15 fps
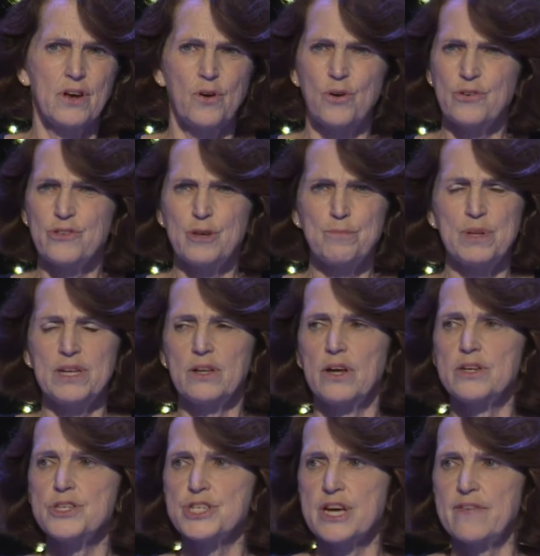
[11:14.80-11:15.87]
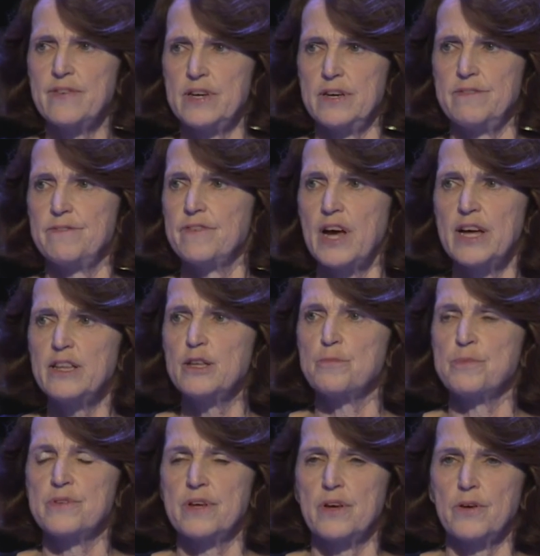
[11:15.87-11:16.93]
or simply longevity, find
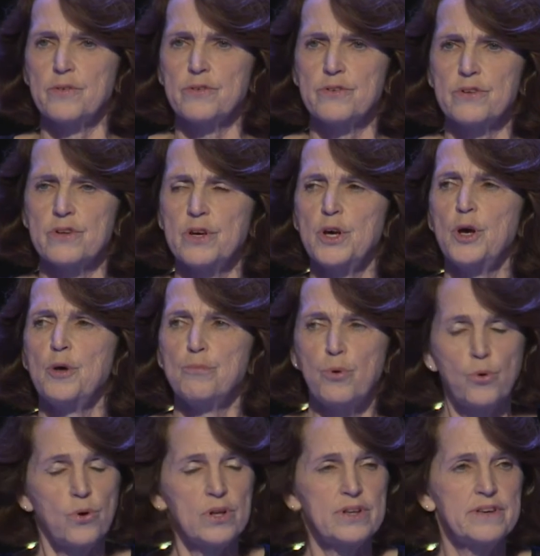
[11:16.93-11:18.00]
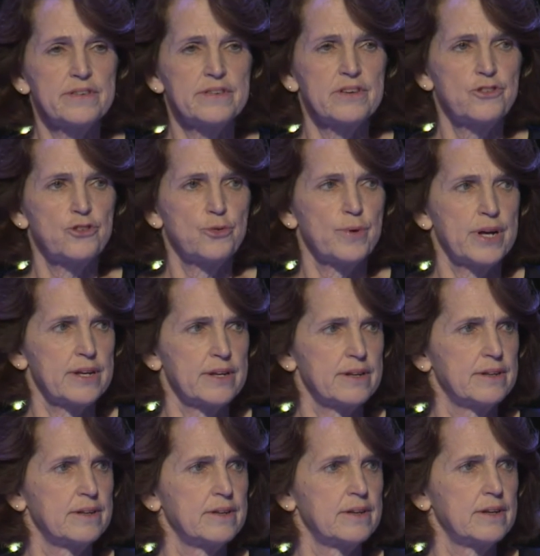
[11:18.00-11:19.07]
themselves poorly situated,
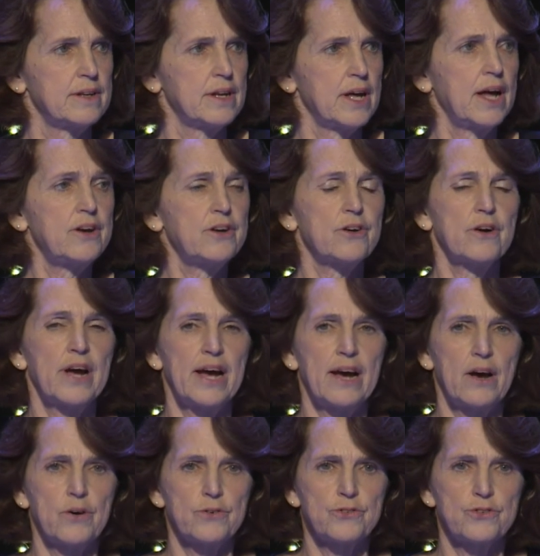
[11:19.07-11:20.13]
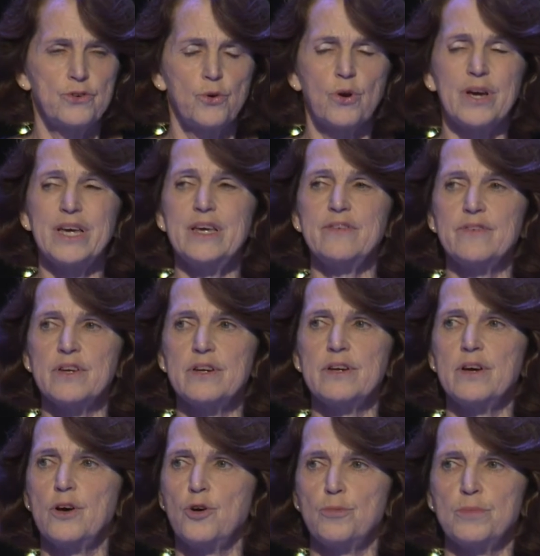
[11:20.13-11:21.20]
underhoused, or even
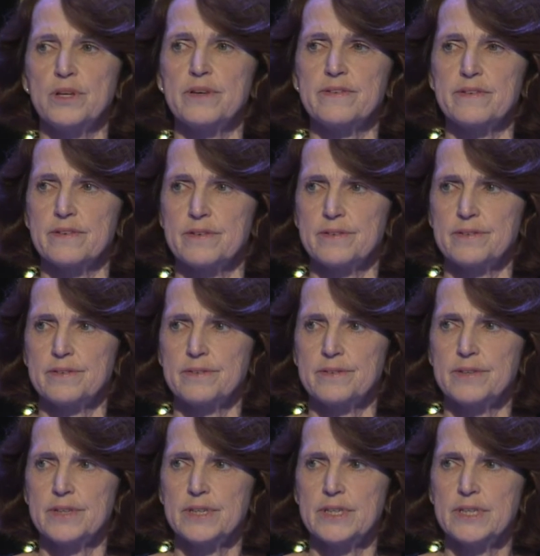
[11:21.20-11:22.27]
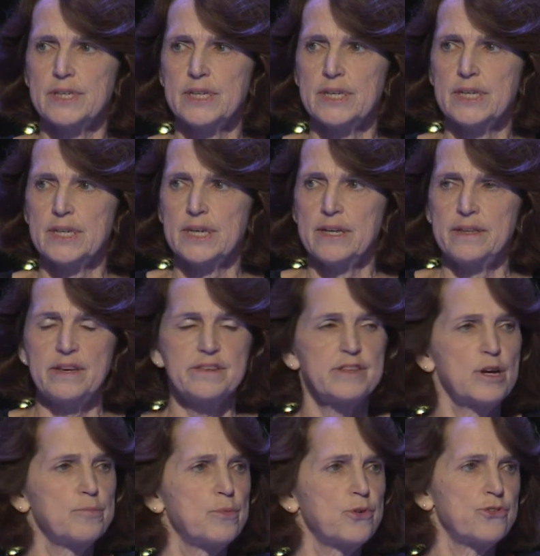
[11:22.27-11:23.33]
homeless. These
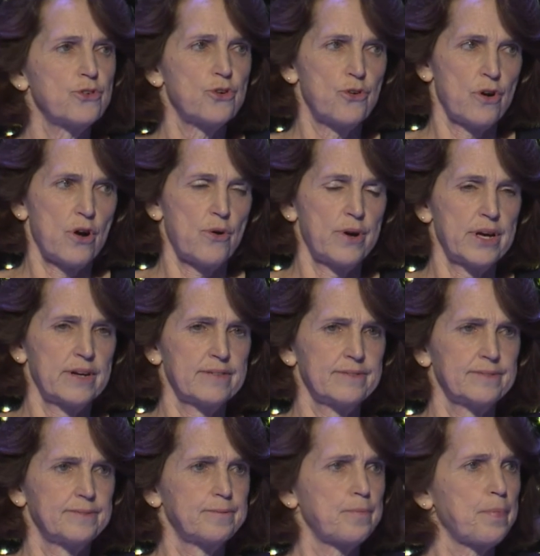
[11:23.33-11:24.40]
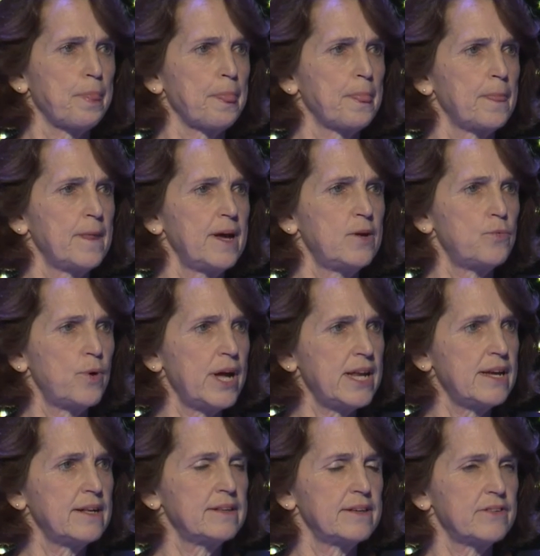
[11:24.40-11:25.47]
numbers are growing, and
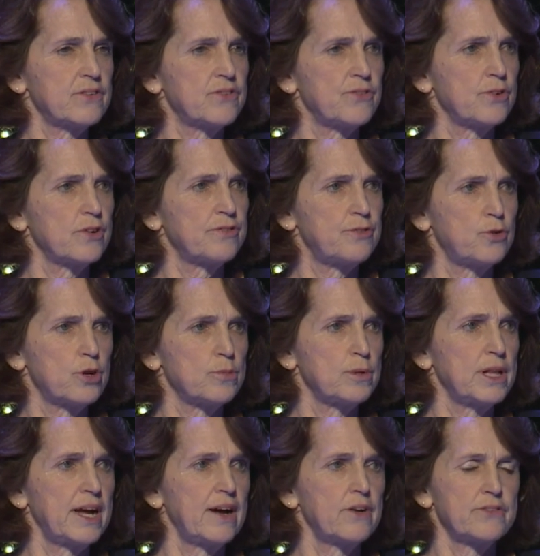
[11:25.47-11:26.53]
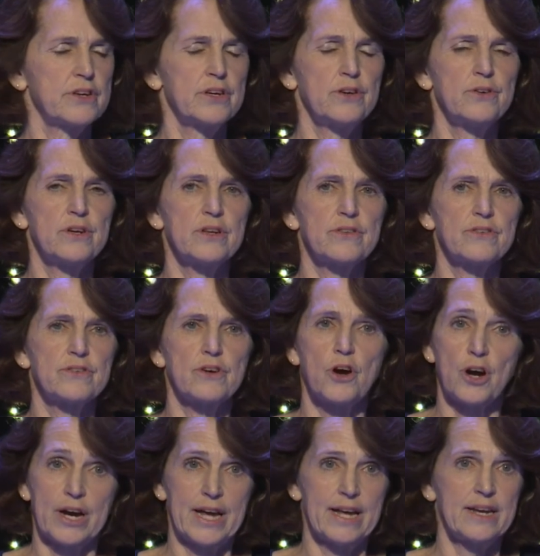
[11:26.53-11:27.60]
waiting lists for affordable housing units
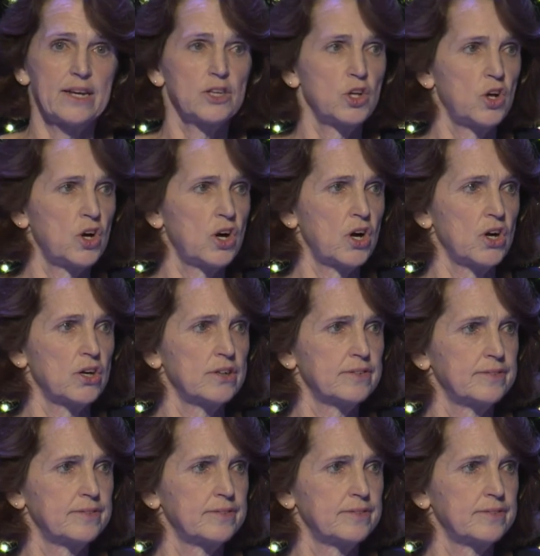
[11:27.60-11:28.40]
are getting longer.